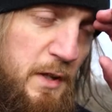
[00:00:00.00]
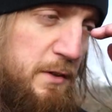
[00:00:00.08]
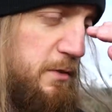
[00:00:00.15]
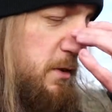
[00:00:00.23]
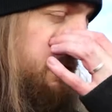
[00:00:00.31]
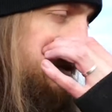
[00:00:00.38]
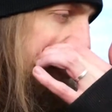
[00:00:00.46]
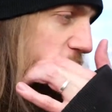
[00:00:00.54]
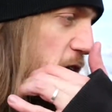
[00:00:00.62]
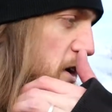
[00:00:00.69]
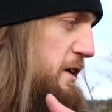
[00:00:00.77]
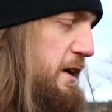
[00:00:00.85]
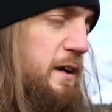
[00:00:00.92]

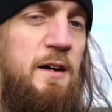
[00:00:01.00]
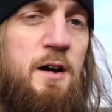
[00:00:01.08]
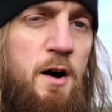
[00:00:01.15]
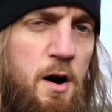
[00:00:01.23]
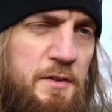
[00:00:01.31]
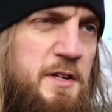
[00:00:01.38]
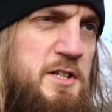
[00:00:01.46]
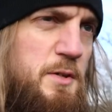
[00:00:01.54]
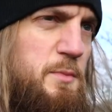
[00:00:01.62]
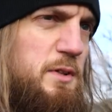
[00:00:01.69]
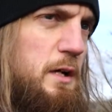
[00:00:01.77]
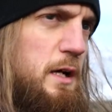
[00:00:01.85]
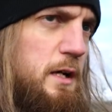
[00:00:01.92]
viewfinder. On this, I'm
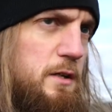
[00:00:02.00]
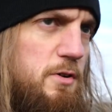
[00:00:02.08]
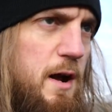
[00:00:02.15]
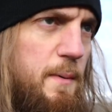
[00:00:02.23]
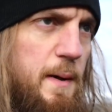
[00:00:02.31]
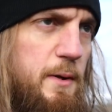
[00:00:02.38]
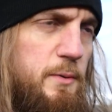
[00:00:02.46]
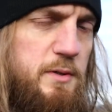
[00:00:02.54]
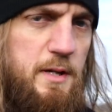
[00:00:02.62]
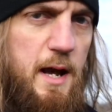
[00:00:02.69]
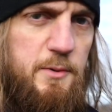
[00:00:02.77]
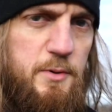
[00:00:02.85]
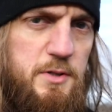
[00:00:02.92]
like, ah, crap. How do I
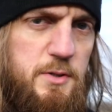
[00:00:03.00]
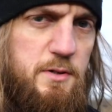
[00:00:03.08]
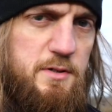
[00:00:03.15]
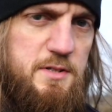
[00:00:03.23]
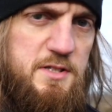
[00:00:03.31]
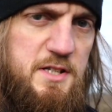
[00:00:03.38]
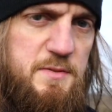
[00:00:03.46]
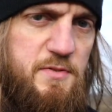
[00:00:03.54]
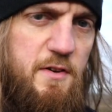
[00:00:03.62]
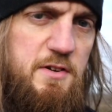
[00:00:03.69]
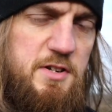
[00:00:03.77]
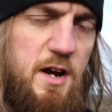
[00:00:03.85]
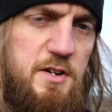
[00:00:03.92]
do it? Because it seems
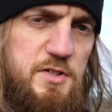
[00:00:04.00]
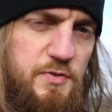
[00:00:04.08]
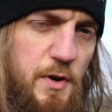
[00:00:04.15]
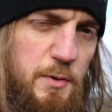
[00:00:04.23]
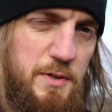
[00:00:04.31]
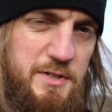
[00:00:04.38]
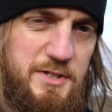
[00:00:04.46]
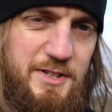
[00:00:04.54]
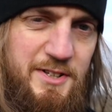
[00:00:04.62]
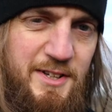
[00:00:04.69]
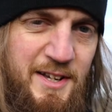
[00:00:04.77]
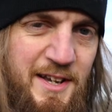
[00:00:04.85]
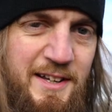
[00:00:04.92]
very touch focused.
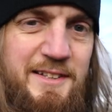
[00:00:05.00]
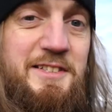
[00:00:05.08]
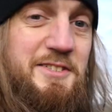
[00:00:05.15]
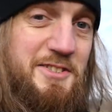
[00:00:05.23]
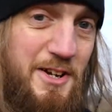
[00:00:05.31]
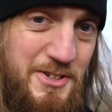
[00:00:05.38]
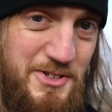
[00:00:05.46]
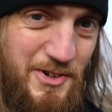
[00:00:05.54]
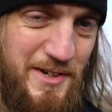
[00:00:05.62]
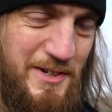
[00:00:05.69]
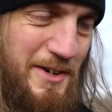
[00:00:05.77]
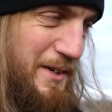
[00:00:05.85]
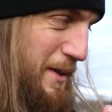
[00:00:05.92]
Because there's a
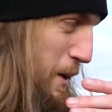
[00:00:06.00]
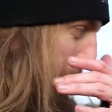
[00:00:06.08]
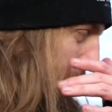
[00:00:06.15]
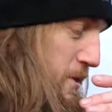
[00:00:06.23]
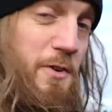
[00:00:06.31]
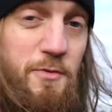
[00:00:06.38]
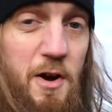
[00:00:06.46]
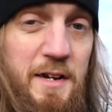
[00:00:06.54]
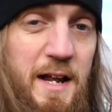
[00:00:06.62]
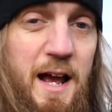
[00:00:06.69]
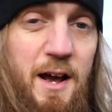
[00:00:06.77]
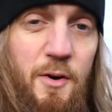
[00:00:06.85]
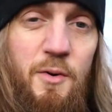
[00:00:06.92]
touchscreen on it. So right
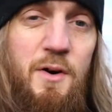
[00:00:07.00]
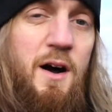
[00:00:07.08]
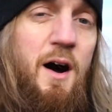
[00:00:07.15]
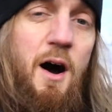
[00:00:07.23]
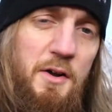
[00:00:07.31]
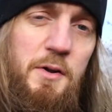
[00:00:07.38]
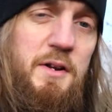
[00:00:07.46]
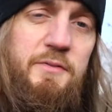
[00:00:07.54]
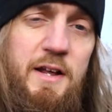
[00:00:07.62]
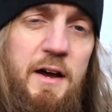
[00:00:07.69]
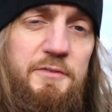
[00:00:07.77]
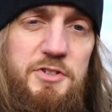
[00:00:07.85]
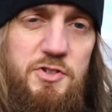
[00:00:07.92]
now, I don't even
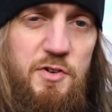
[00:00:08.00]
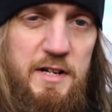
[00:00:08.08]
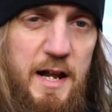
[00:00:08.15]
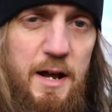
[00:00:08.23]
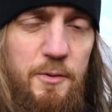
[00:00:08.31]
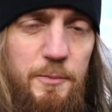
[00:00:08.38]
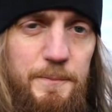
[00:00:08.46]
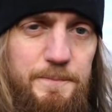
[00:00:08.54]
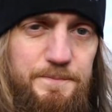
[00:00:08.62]
have the screen out